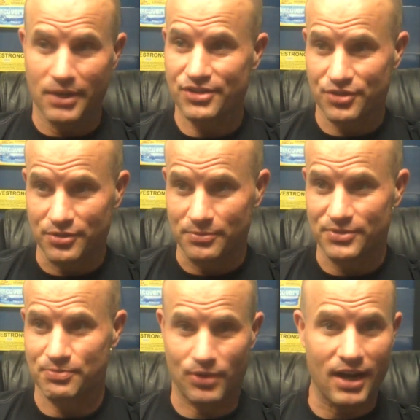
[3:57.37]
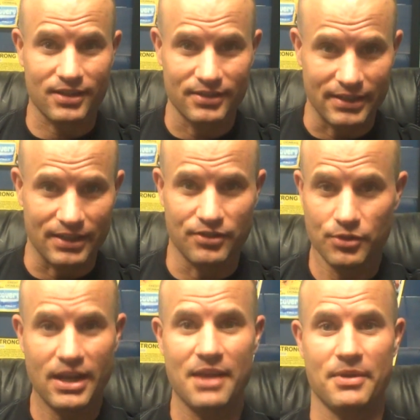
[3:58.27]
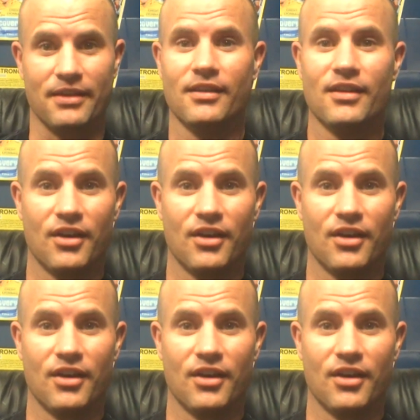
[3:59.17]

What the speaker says: Mushrooms, broccoli, you name it.